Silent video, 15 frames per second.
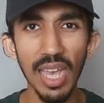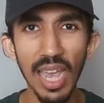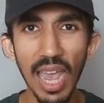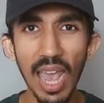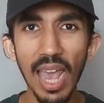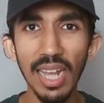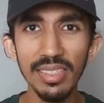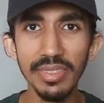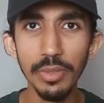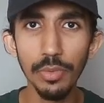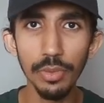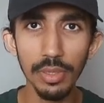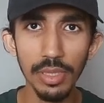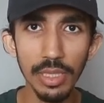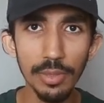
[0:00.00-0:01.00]
And you
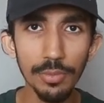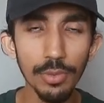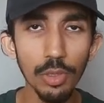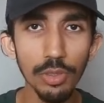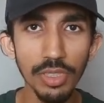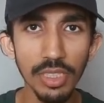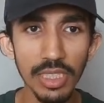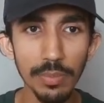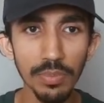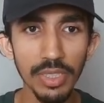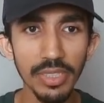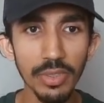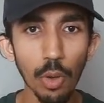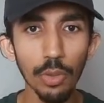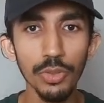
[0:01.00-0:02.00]
give your team the
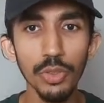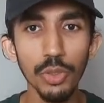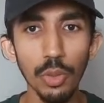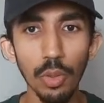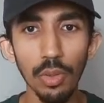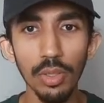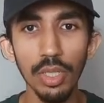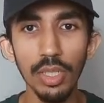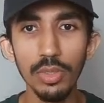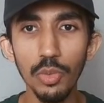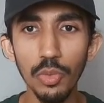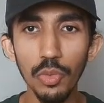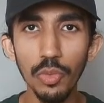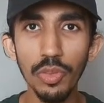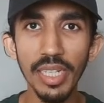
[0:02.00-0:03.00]
control to
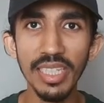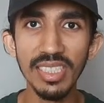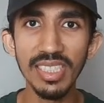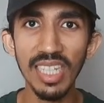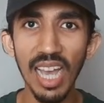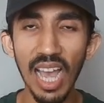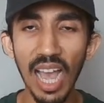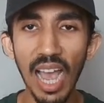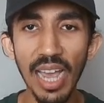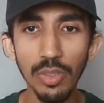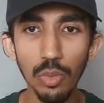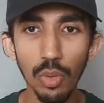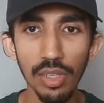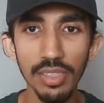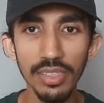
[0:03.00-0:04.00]
create high
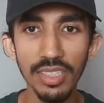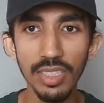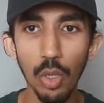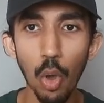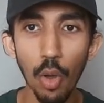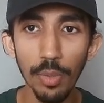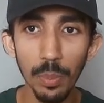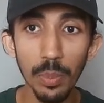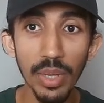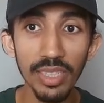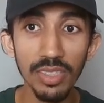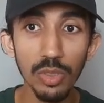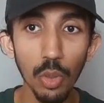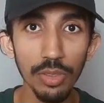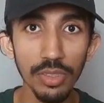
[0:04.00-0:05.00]
quality on brand
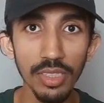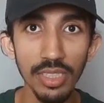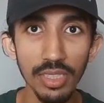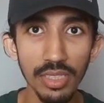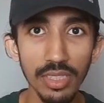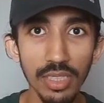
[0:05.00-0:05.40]
content